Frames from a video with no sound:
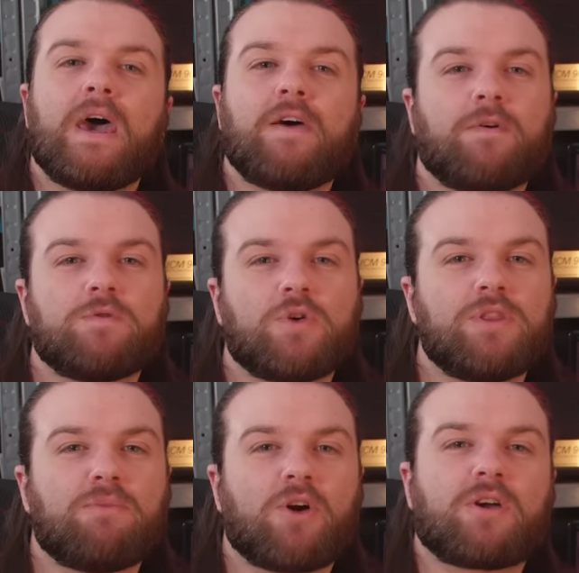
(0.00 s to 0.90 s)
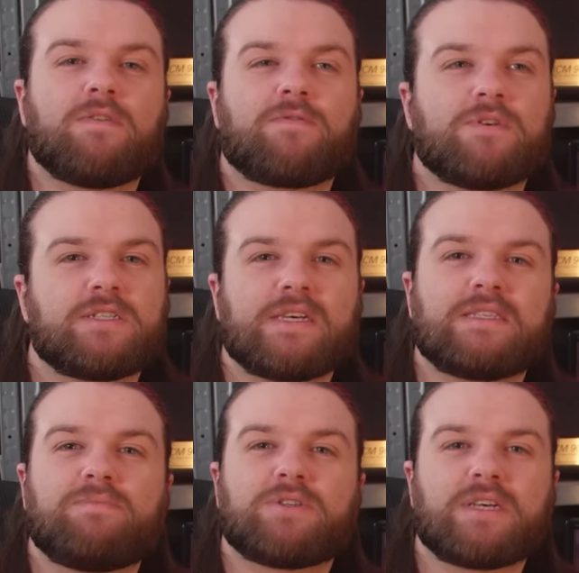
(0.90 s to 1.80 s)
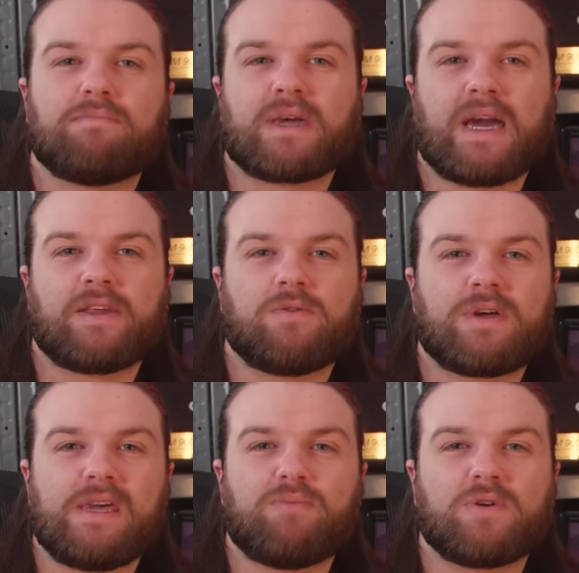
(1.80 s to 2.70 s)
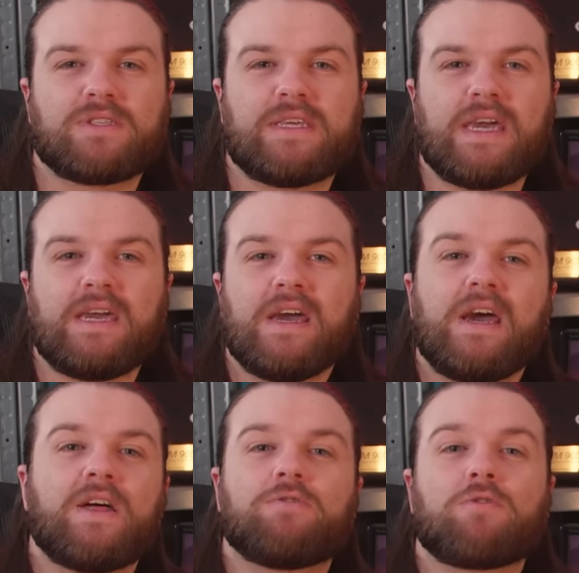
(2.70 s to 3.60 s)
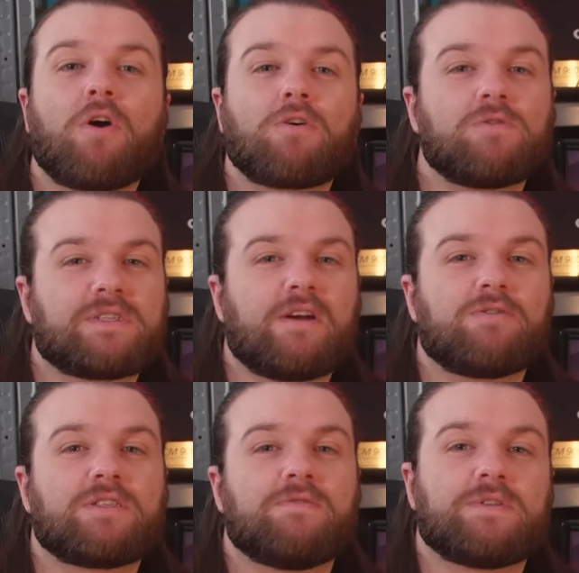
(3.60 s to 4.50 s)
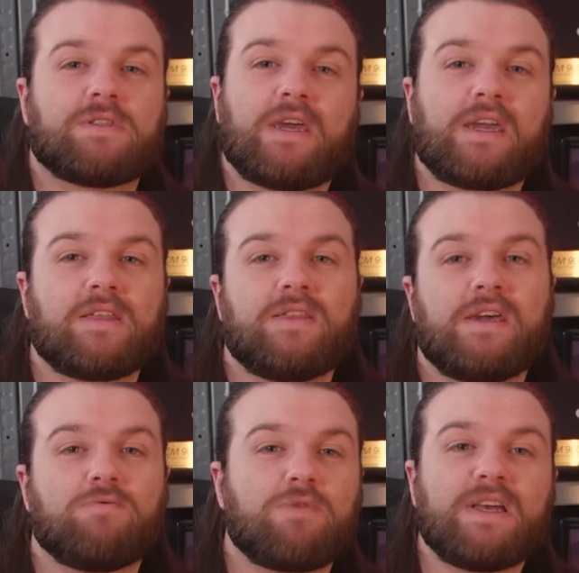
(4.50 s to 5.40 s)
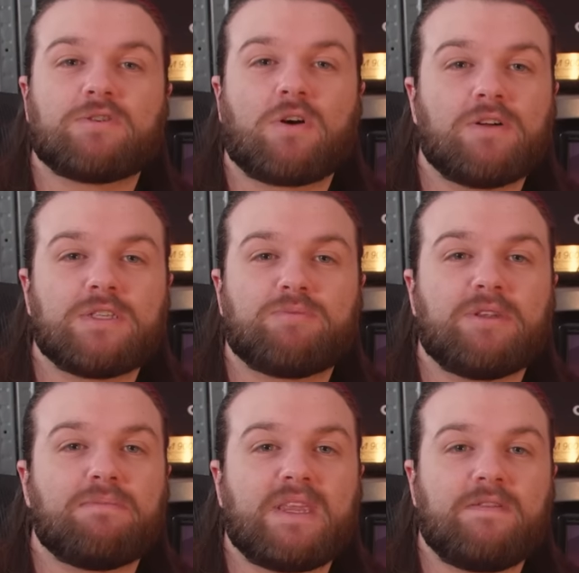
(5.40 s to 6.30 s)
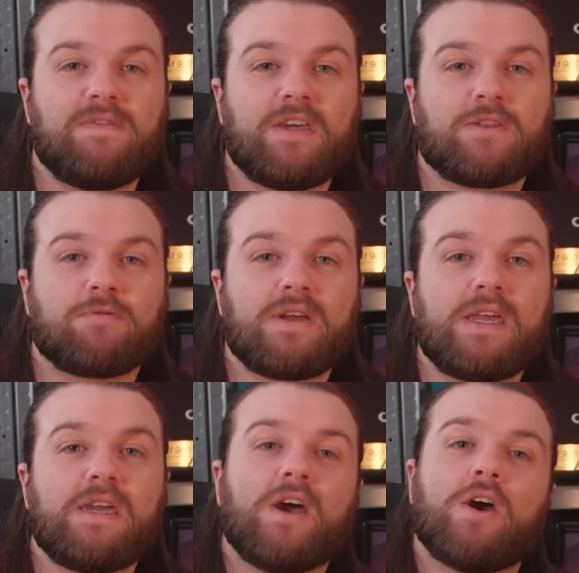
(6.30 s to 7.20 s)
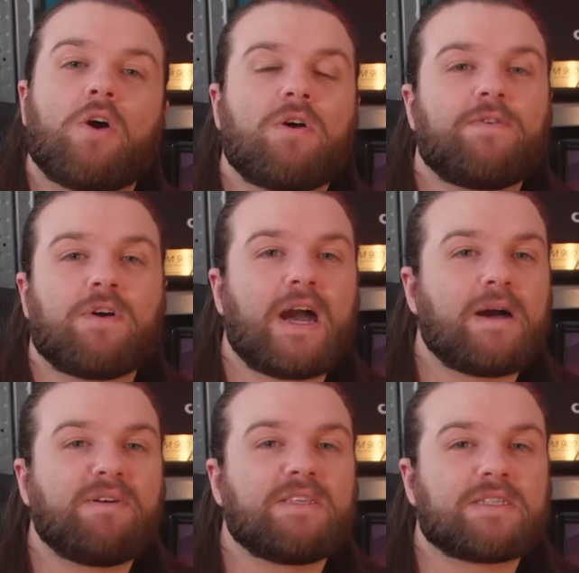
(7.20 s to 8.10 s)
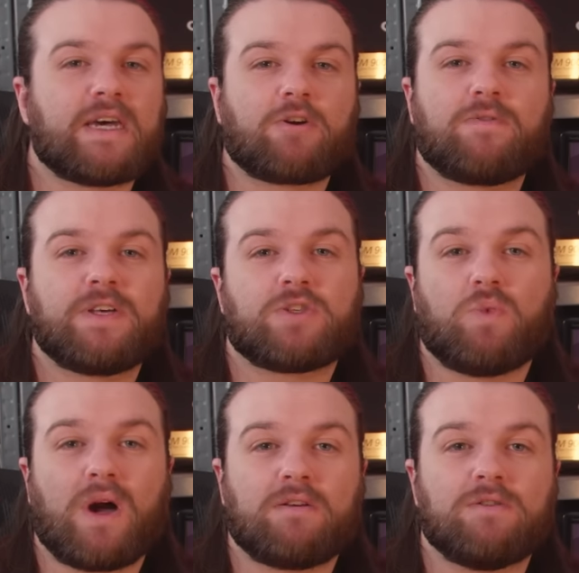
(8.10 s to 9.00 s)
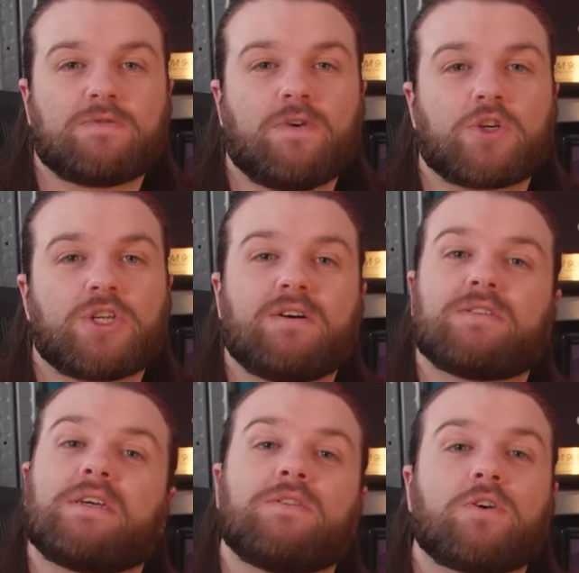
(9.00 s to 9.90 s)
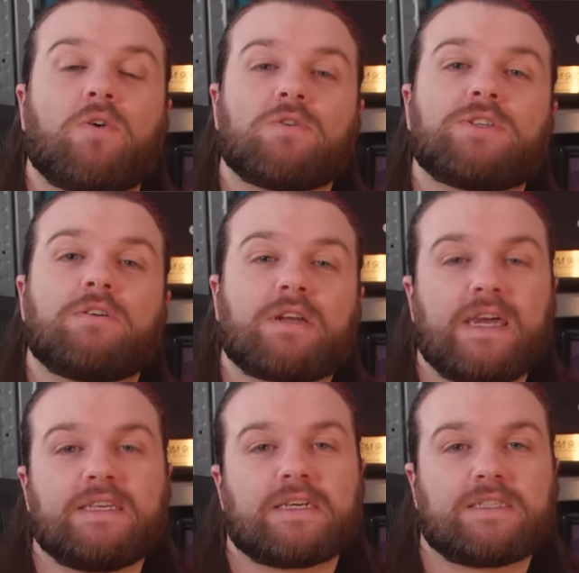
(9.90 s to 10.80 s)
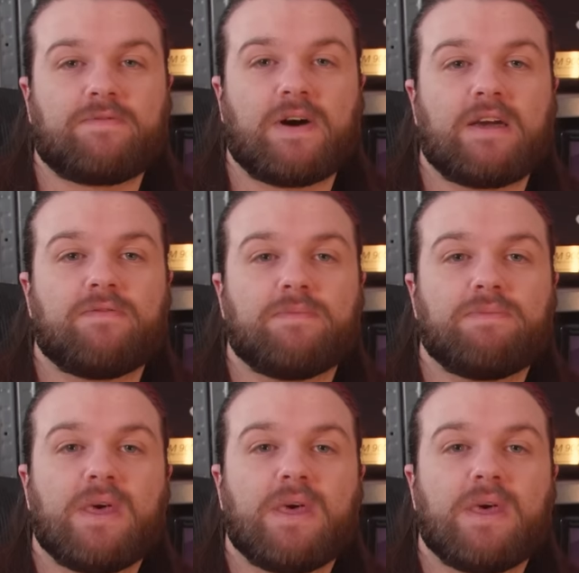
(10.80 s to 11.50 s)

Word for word: If I was on the market for a 60% mechanical keyboard today, there are alternatives like the Razer Huntsman Mini V3, or if you're happy to sacrifice the wireless functionality, the Corsair K65.